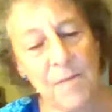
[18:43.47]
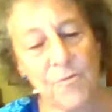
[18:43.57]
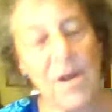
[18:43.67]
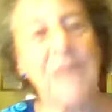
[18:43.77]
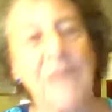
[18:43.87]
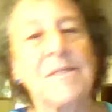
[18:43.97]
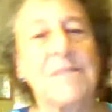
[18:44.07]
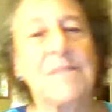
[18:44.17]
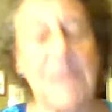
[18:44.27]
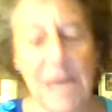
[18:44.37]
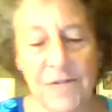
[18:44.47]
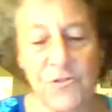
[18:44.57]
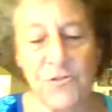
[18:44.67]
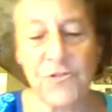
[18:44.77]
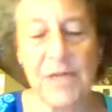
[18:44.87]
practicing
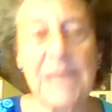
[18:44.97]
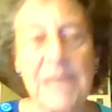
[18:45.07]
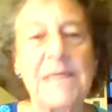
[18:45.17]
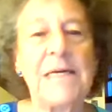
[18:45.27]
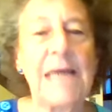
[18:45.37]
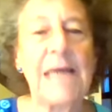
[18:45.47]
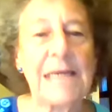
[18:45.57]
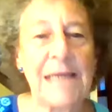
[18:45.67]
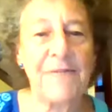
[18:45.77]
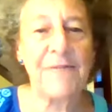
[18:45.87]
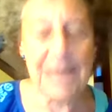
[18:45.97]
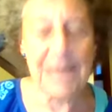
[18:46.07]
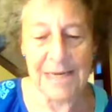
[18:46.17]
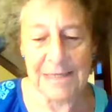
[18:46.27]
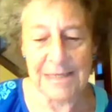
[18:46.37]
understanding and loving
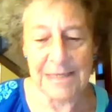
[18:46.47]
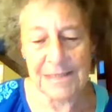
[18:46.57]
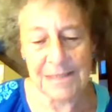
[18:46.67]
kindness,